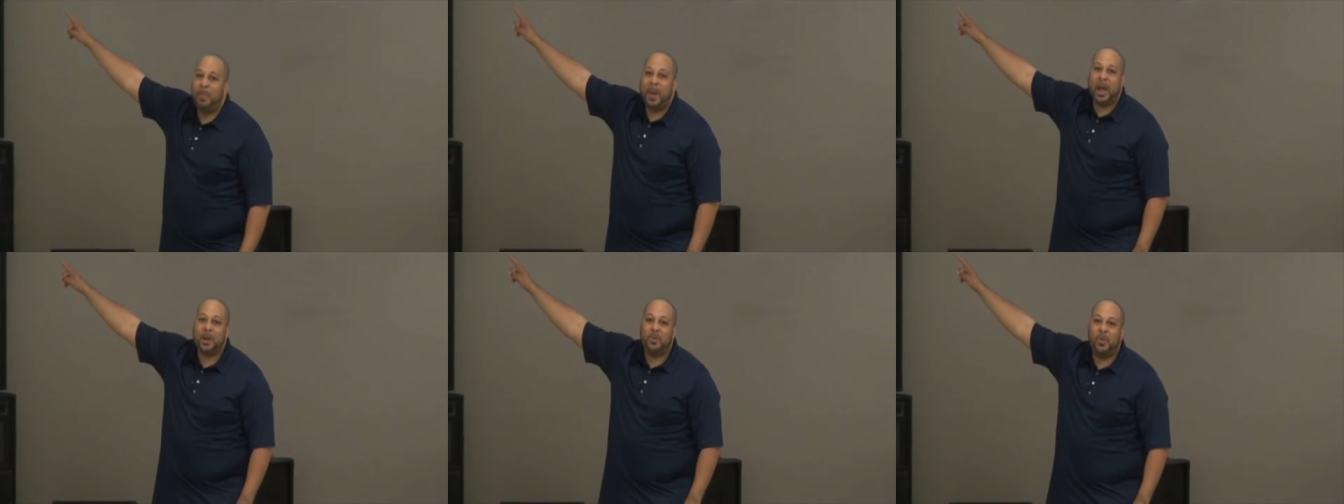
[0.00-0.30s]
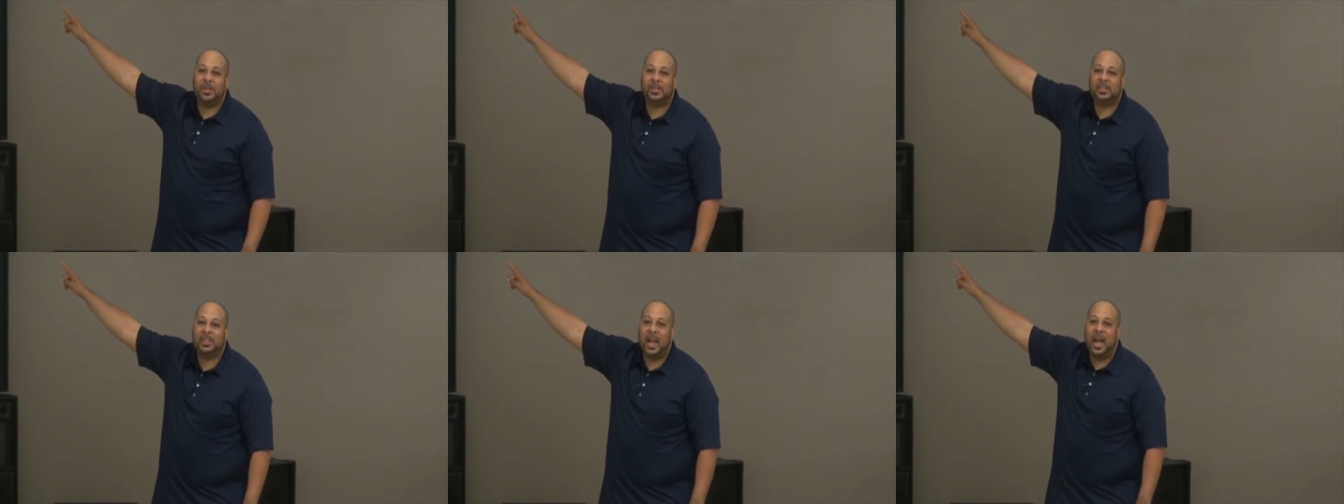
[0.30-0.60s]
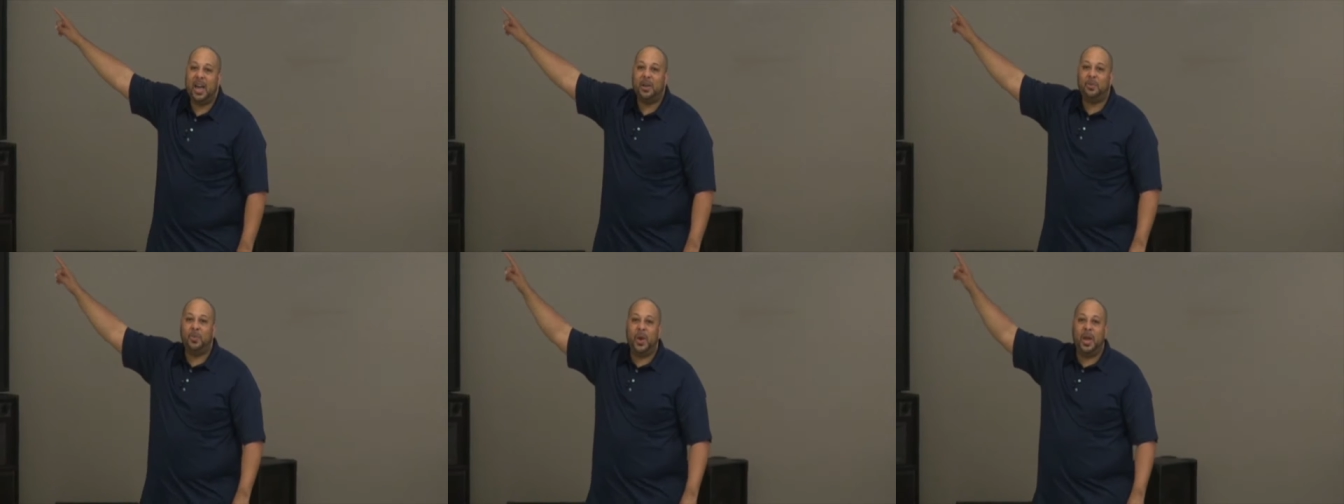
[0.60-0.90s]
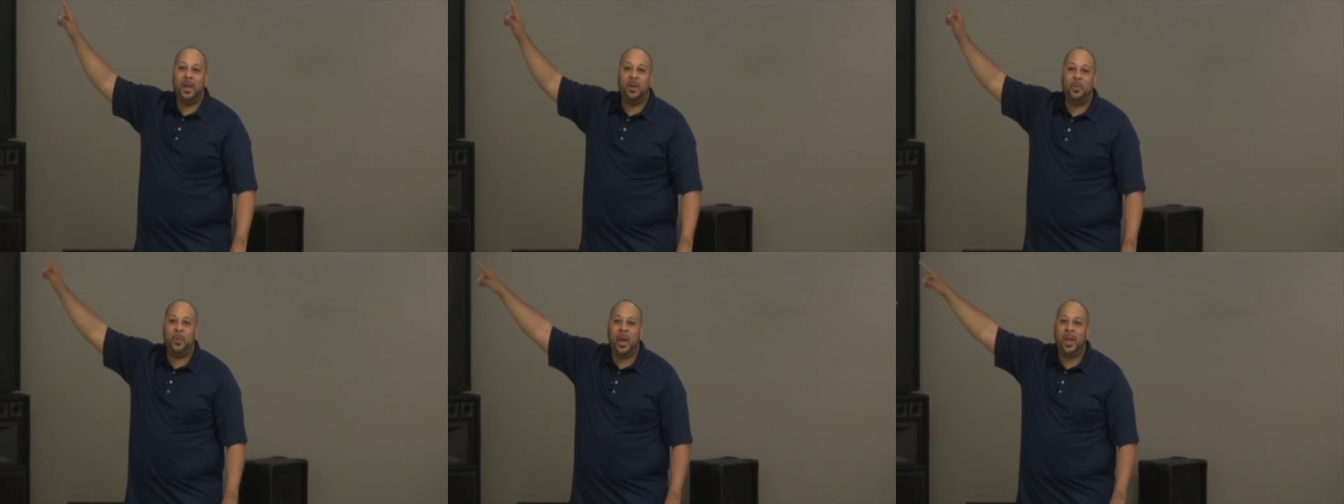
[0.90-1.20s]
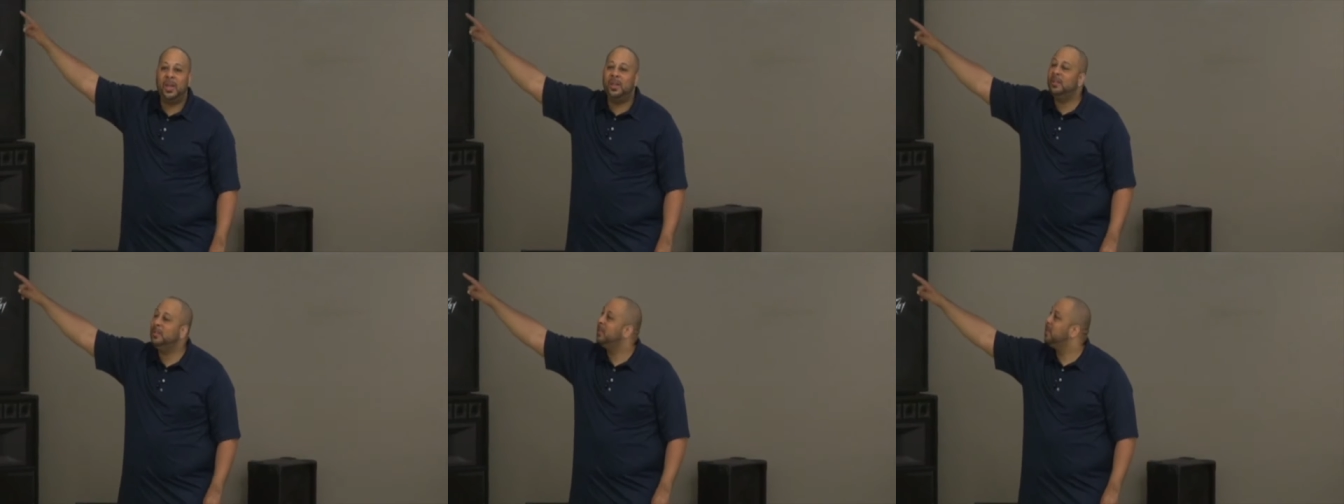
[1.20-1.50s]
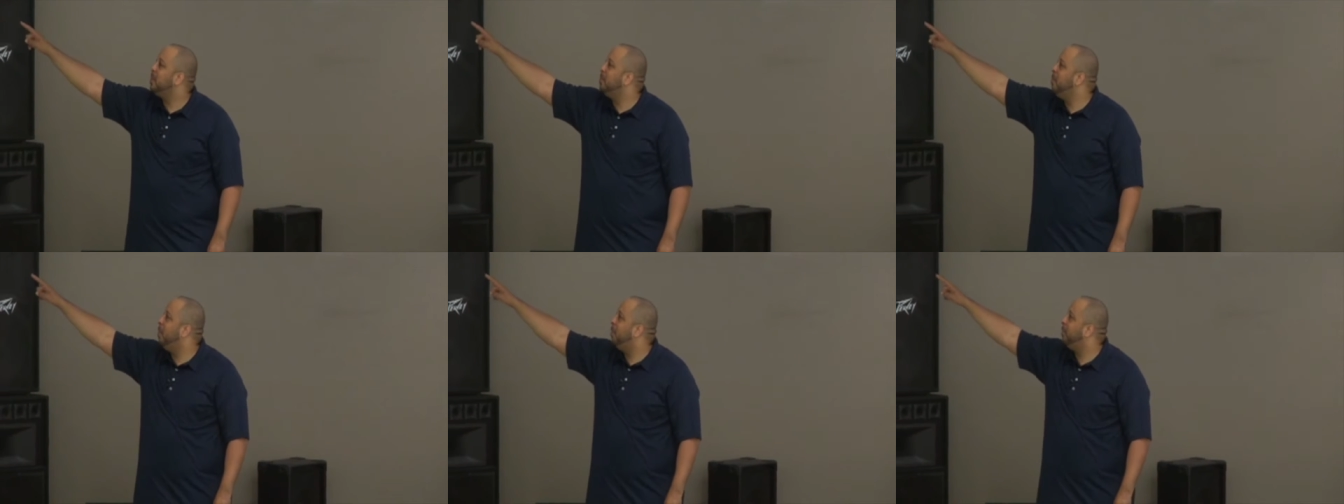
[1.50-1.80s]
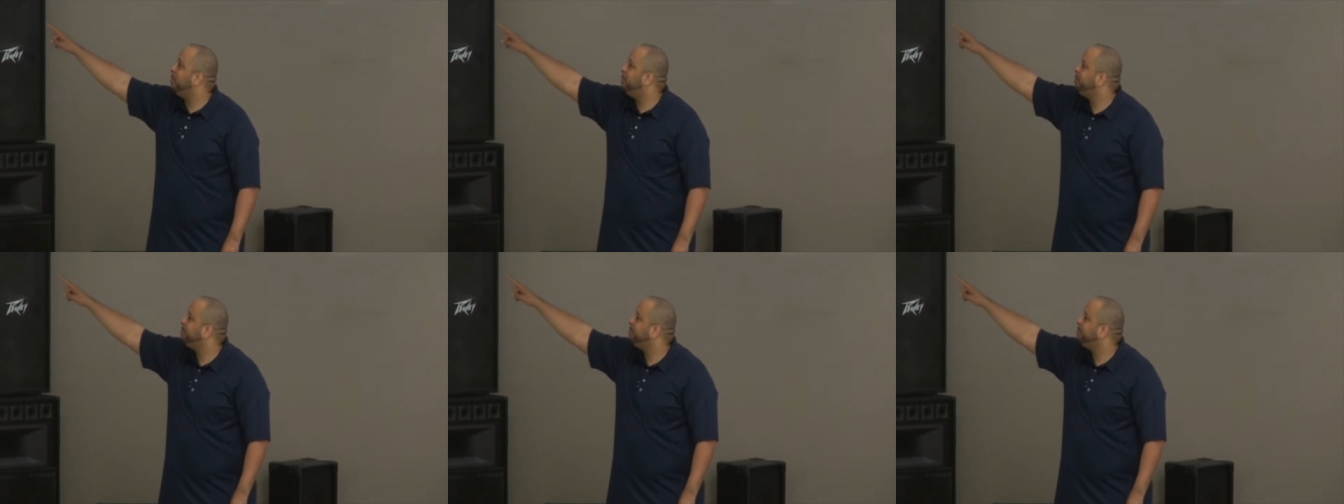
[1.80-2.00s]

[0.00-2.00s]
back one slide, Wayne. Come on.